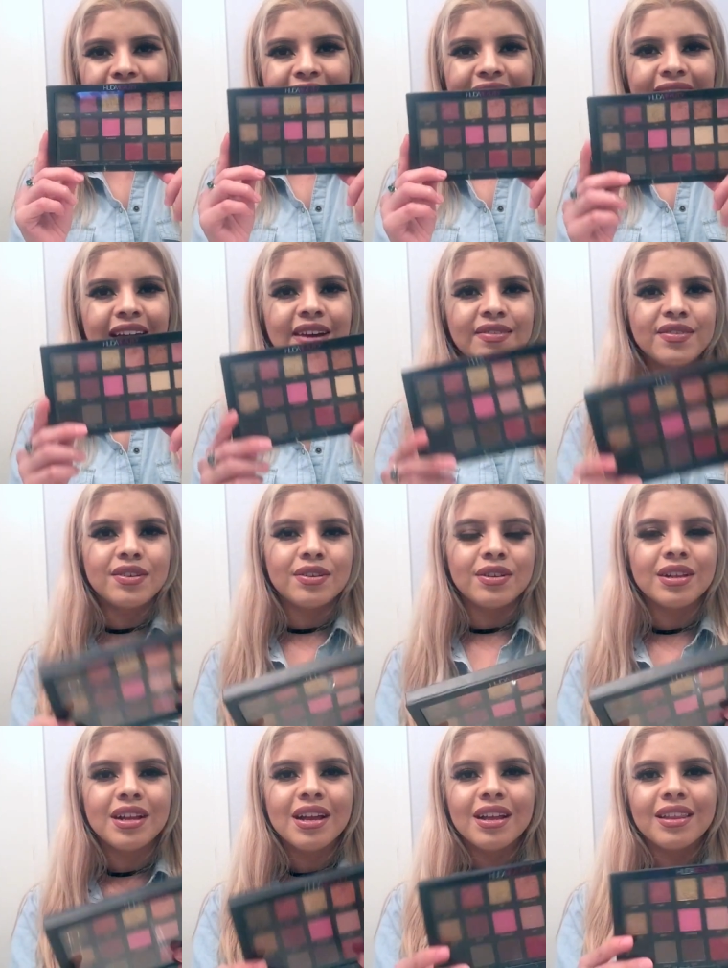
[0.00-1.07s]
and I
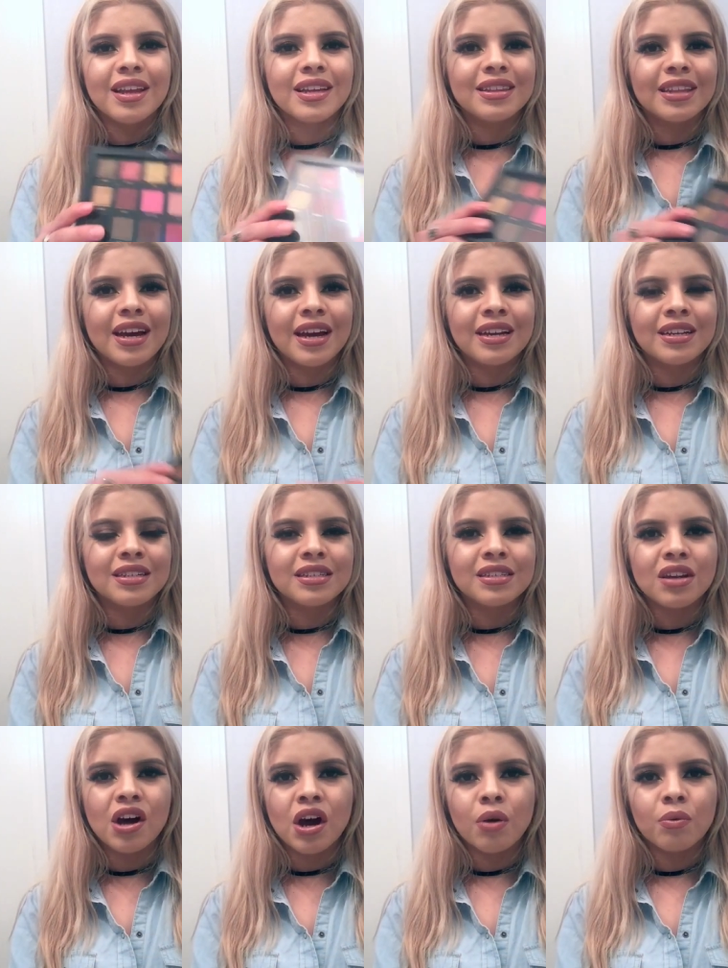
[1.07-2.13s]
feel like that is
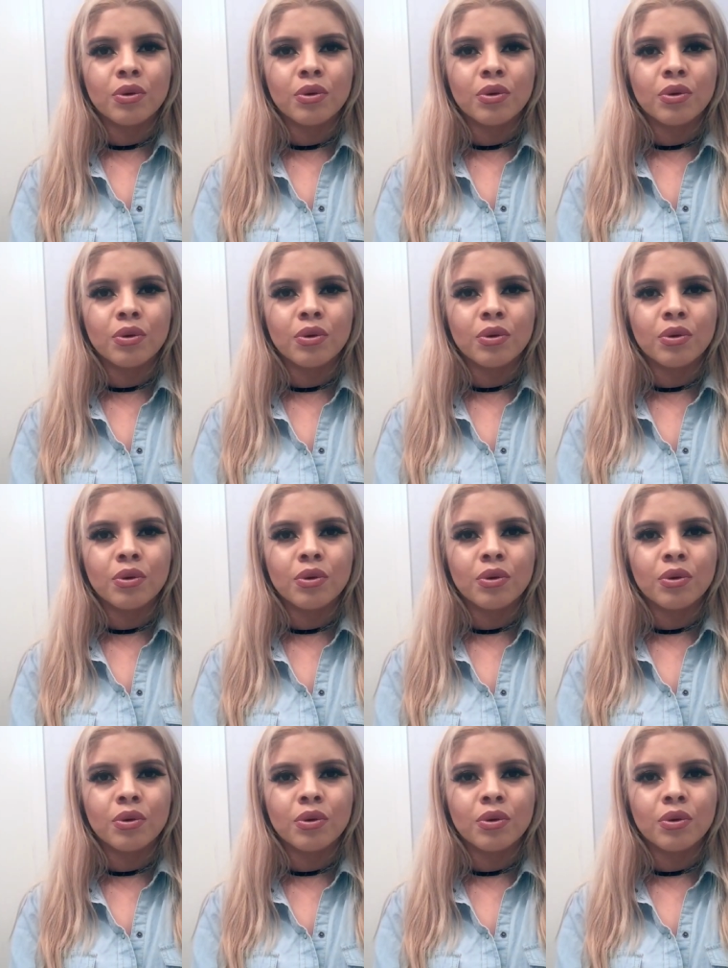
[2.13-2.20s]
not